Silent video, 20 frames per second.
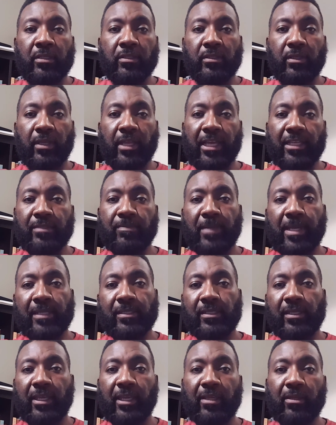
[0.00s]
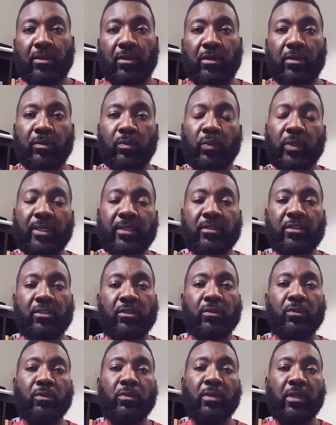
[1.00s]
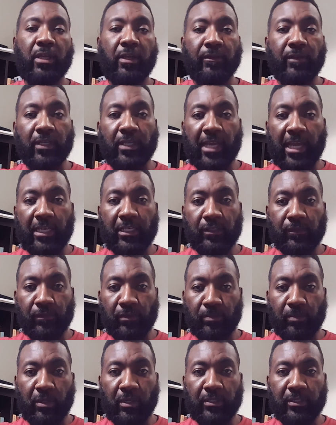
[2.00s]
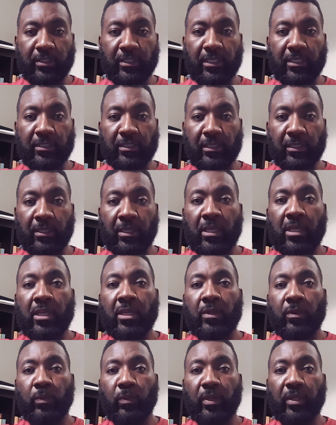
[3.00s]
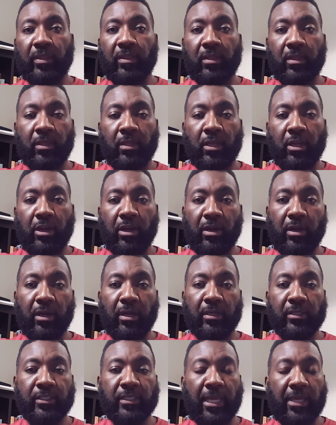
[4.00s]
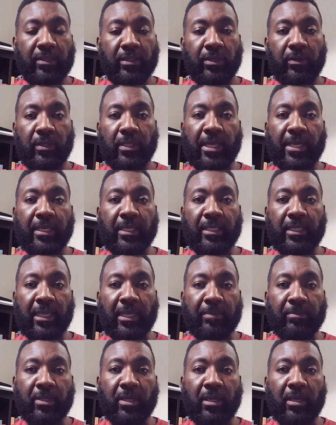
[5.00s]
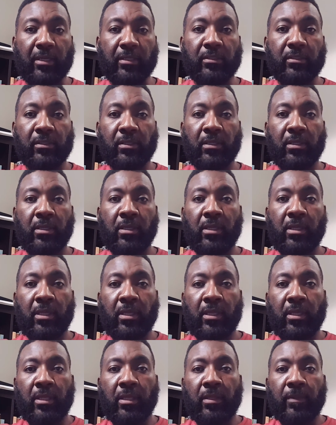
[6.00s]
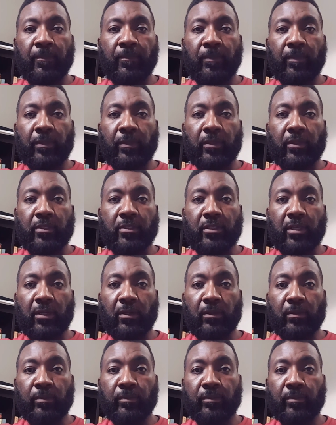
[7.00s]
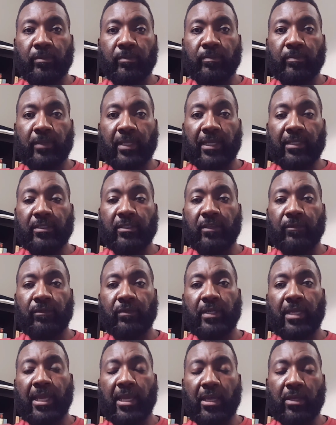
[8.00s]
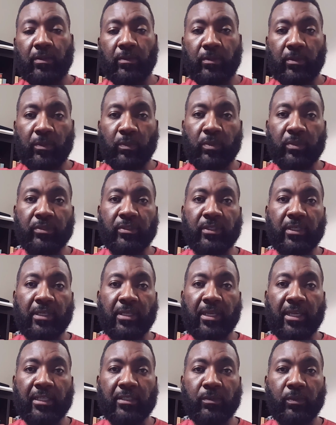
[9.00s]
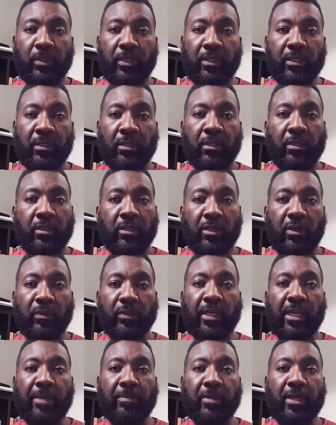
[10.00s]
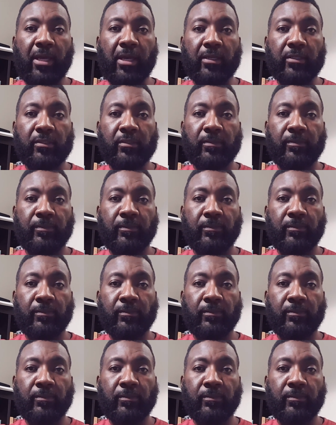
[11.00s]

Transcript: So that's my take on week 2 of the college football season with our South Carolina Gamecocks. So, that's it for now. We'll see you next week. Go Gamecocks.